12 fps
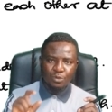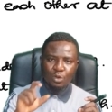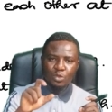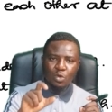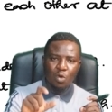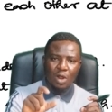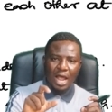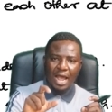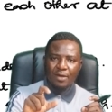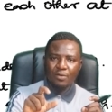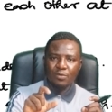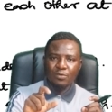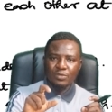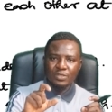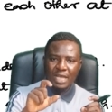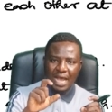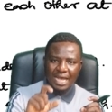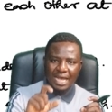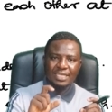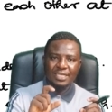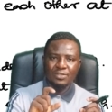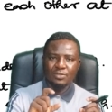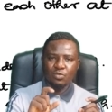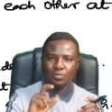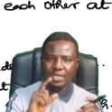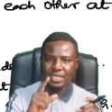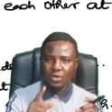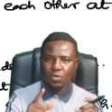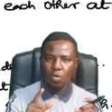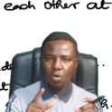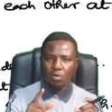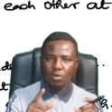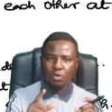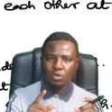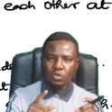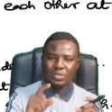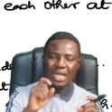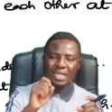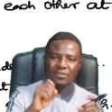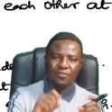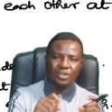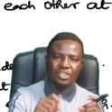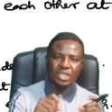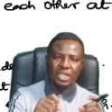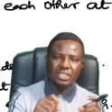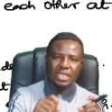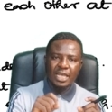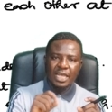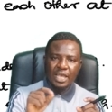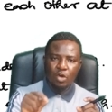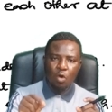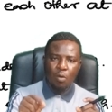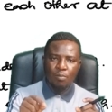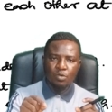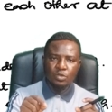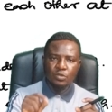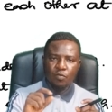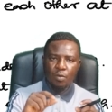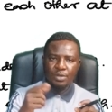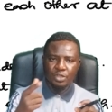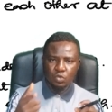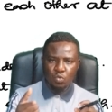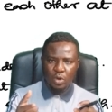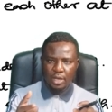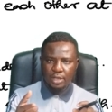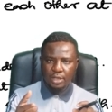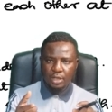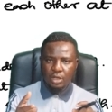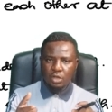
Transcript: but not all angles are said to be equal. So that differentiates a rhombus from a square.